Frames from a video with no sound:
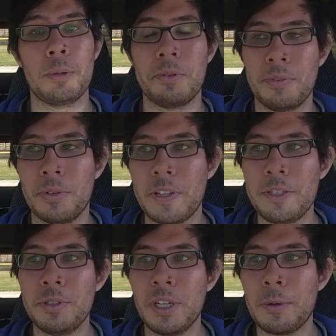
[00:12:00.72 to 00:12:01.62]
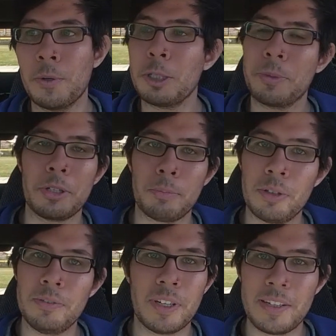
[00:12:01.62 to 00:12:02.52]
with before, and they do great work, but their
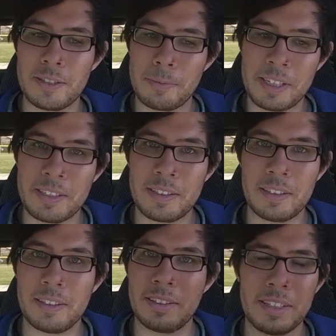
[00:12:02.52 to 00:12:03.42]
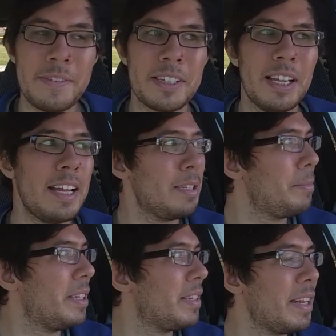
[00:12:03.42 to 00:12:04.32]
profiles, it leaves a lot to
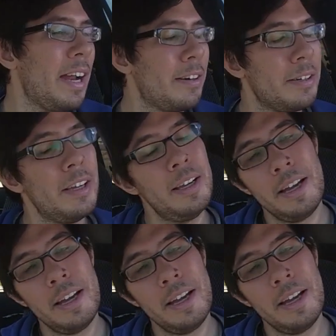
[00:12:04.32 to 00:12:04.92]
be desired.